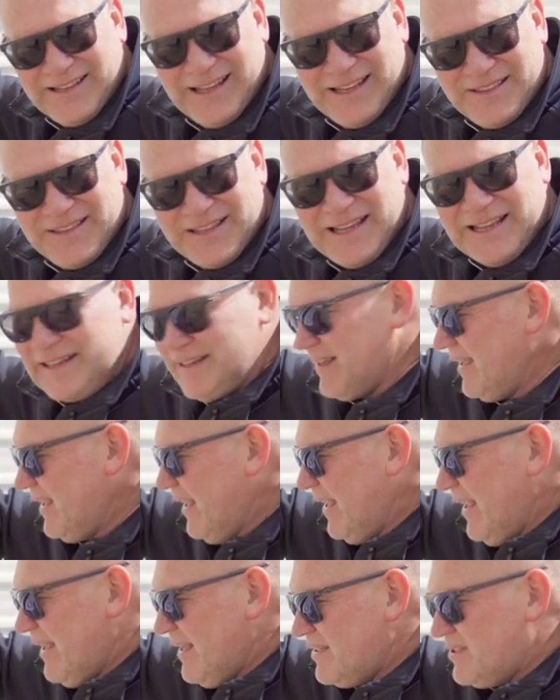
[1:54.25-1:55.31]
in the end.
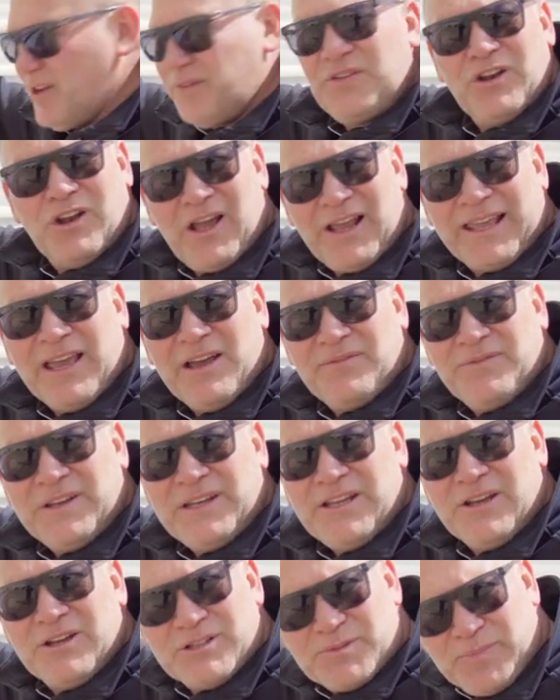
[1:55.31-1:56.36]
So if you like our
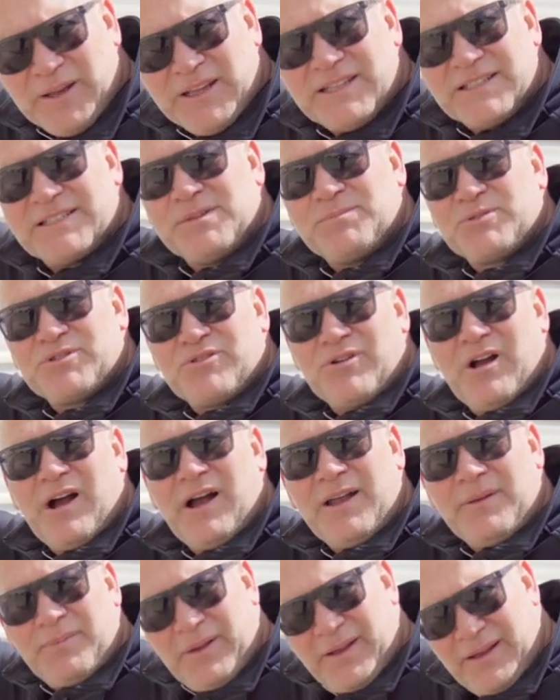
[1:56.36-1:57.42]
videos, please
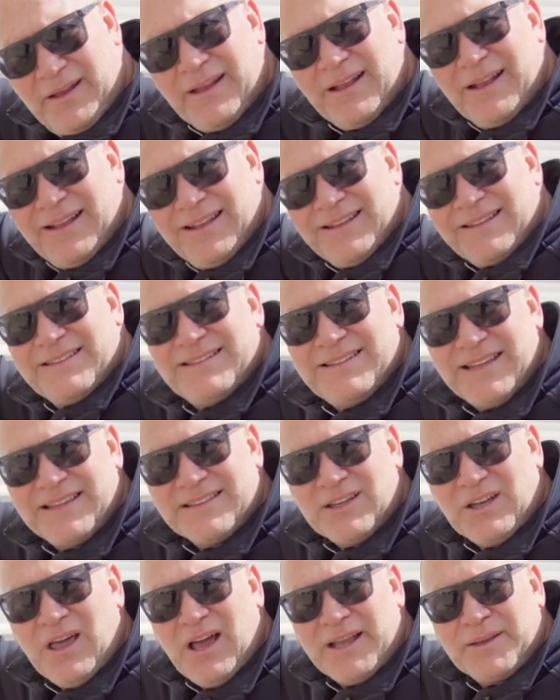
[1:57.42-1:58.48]
subscribe, tick
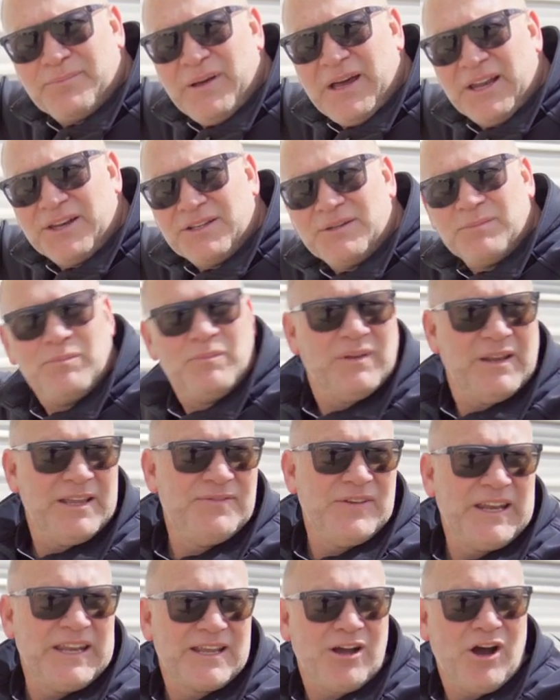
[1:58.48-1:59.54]
the like button,
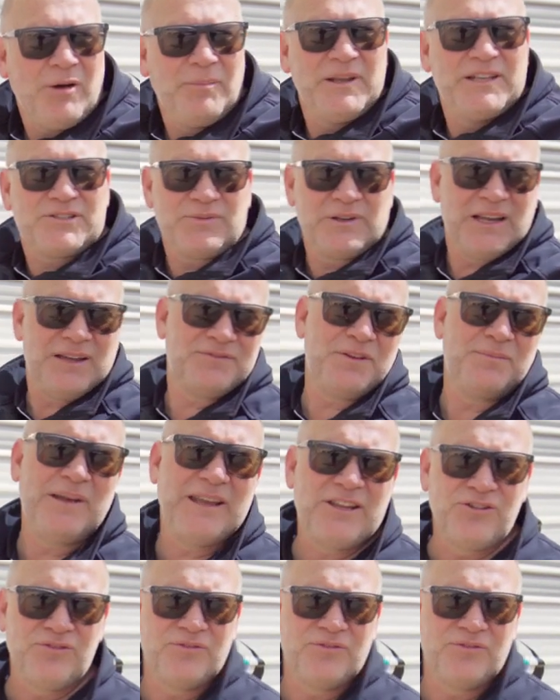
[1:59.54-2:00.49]
leave any comments. We'd love to make